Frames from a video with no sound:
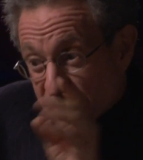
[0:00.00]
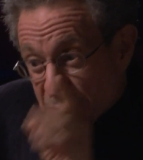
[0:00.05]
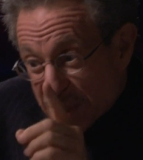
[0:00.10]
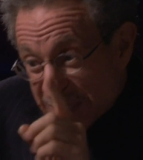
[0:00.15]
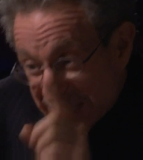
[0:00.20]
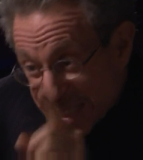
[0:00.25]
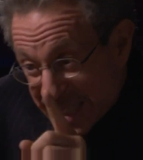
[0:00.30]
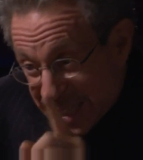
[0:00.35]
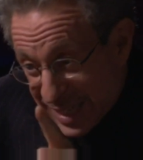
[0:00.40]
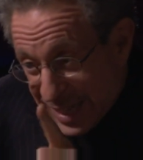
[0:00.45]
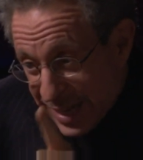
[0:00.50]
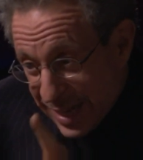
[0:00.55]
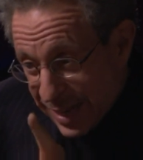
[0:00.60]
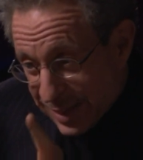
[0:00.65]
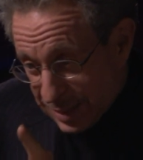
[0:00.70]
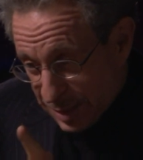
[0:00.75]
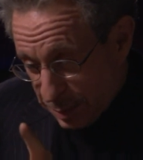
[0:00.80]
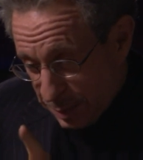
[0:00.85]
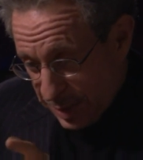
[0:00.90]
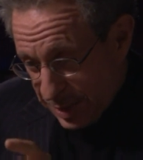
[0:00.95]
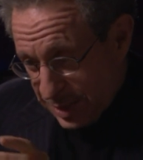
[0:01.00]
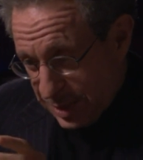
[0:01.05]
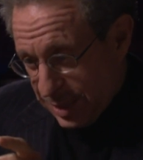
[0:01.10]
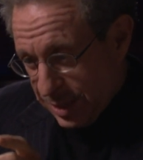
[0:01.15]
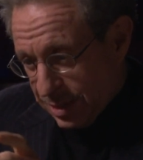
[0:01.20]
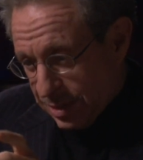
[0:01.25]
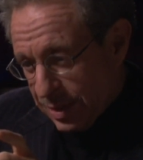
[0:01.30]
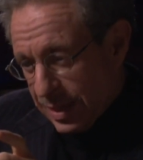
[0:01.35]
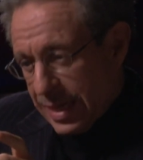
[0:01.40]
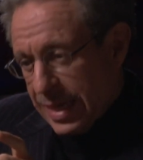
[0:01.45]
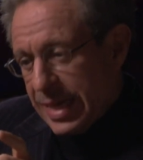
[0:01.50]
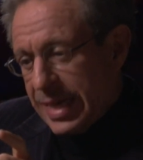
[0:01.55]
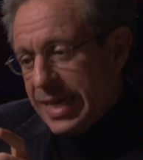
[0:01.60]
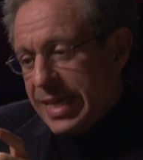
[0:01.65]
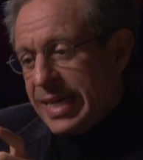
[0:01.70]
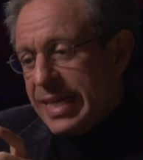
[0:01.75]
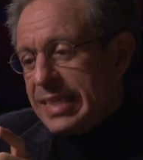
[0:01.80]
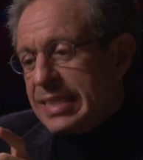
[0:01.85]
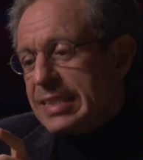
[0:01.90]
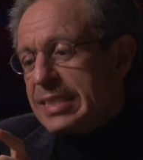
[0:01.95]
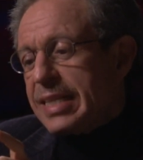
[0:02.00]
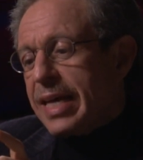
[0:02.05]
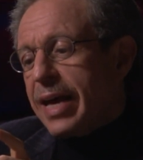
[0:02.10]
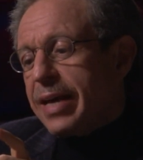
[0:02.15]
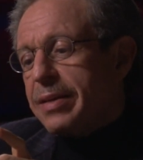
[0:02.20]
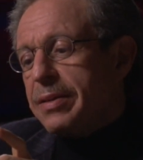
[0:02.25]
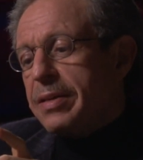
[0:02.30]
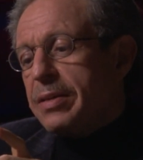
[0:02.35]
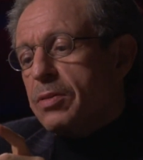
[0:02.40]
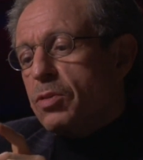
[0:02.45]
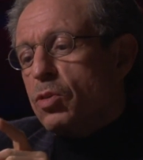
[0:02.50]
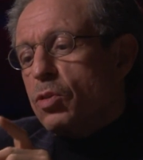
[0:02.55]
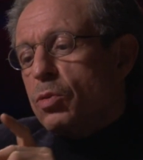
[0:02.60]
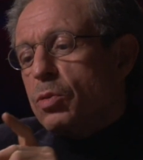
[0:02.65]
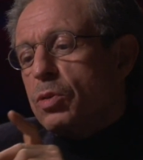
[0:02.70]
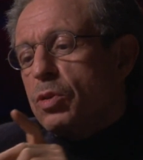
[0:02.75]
But the key element here is that you're,